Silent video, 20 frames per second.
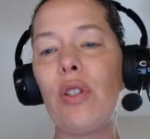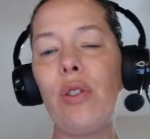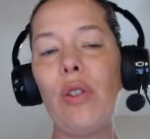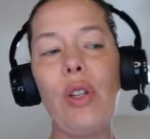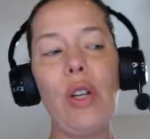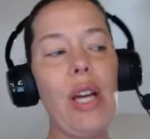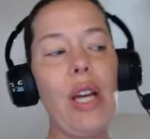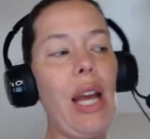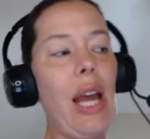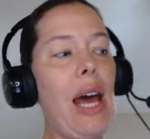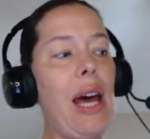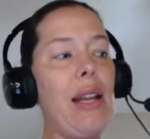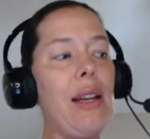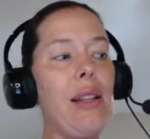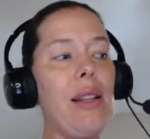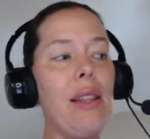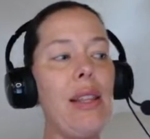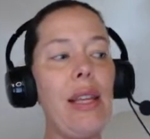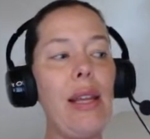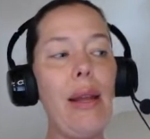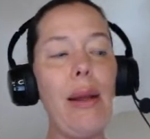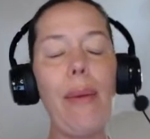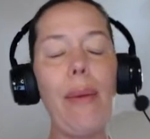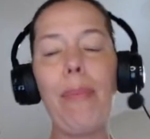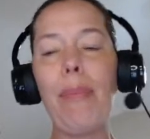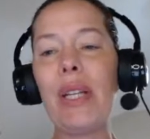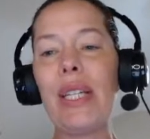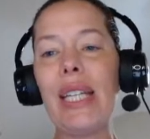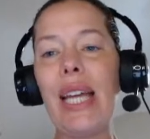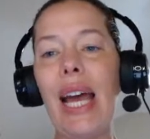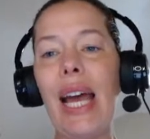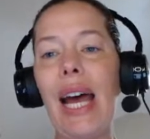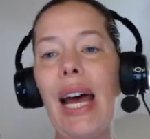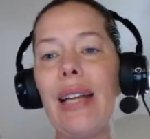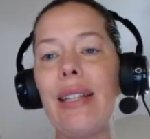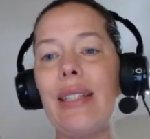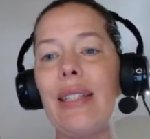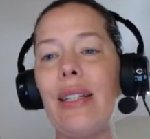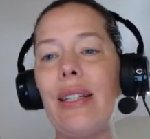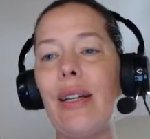look at the
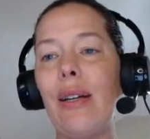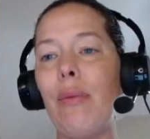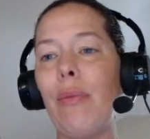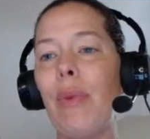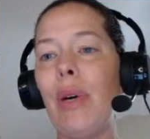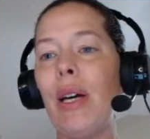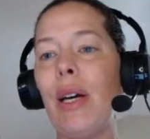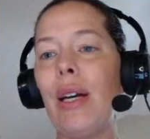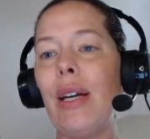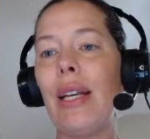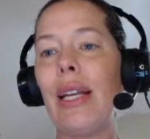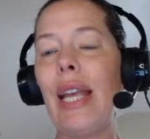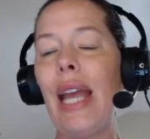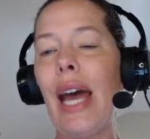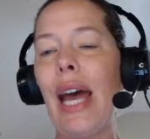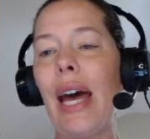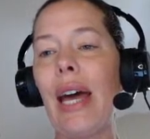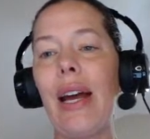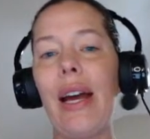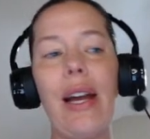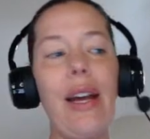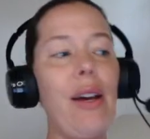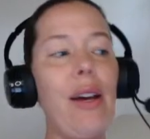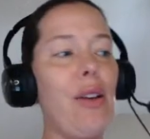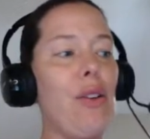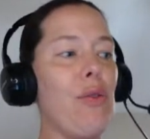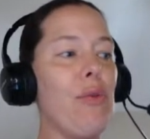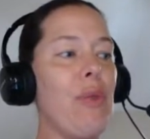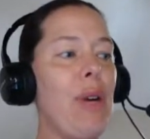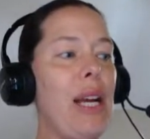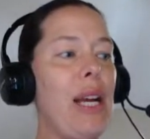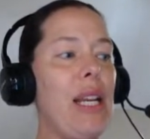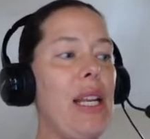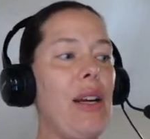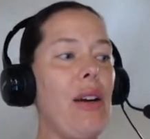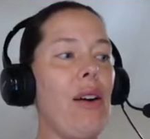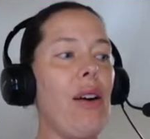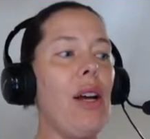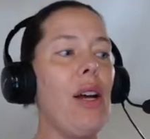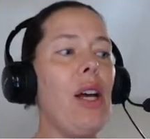potassium cation right
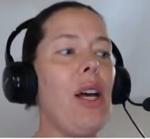here.